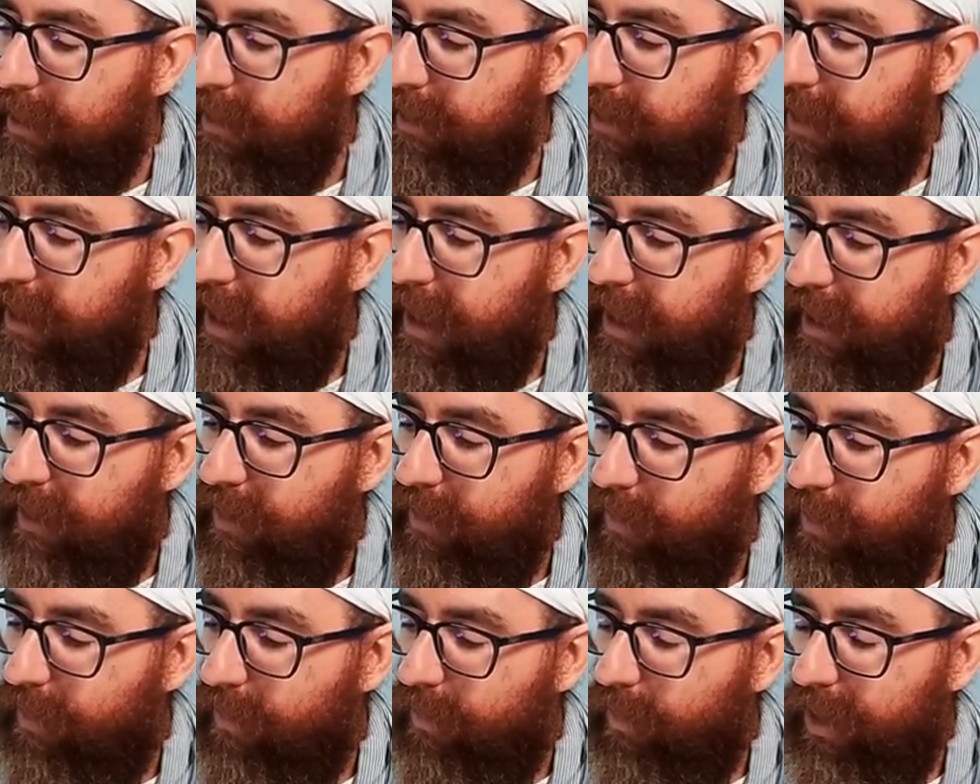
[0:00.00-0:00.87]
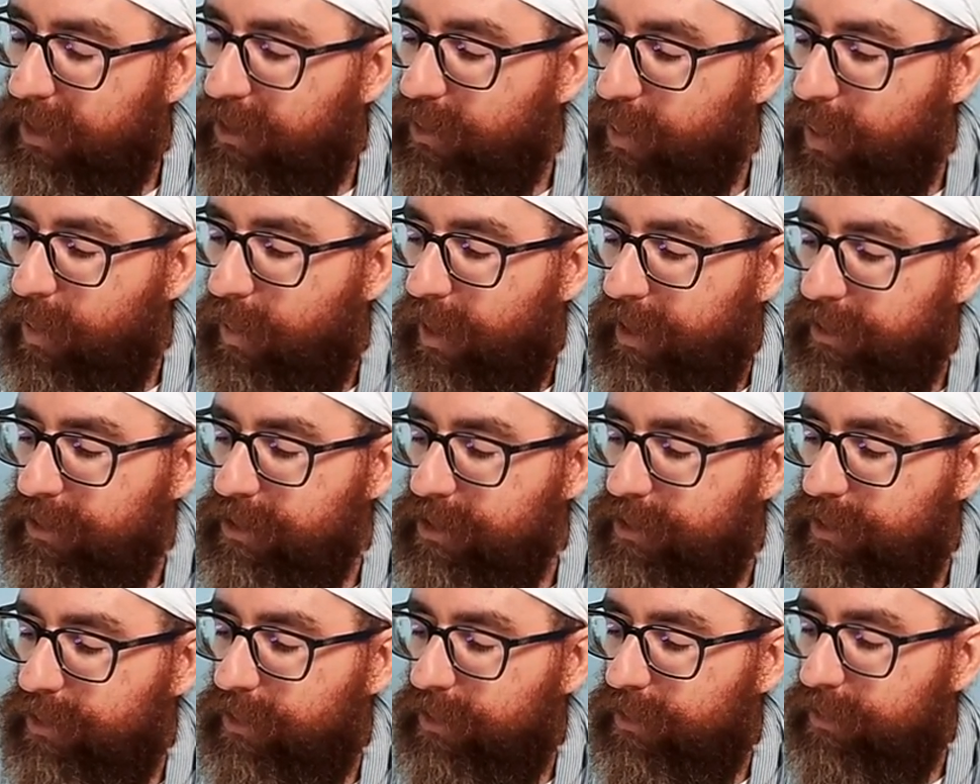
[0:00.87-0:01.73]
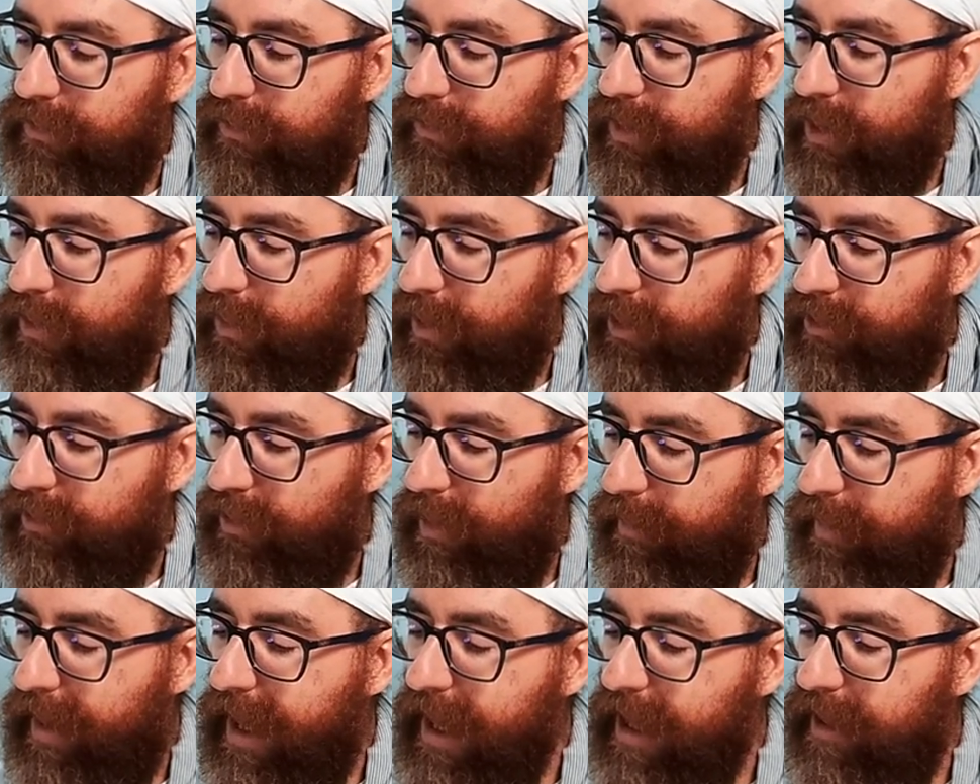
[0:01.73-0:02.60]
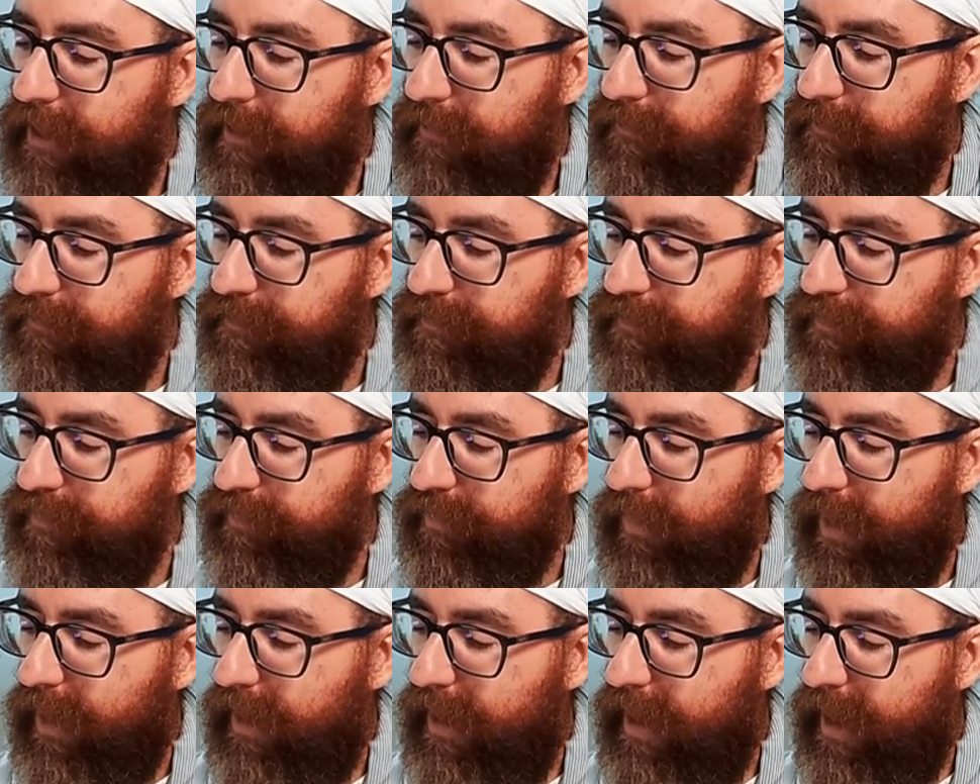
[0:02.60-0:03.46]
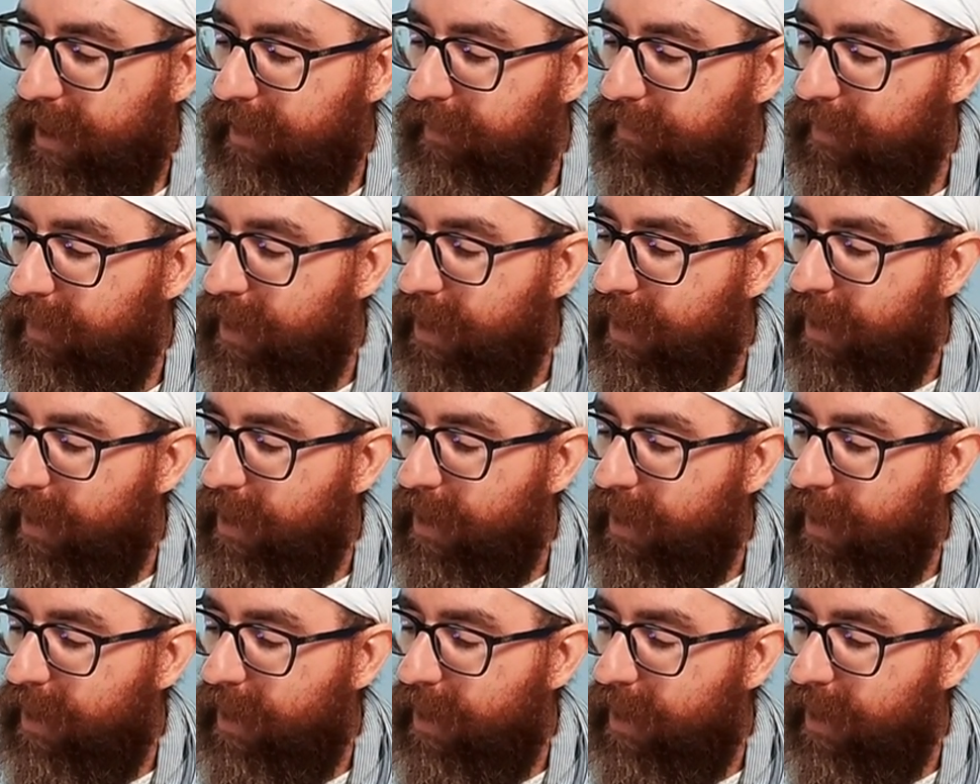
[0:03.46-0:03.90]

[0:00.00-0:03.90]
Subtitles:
Then what do we want to do? We want to obey, yeah?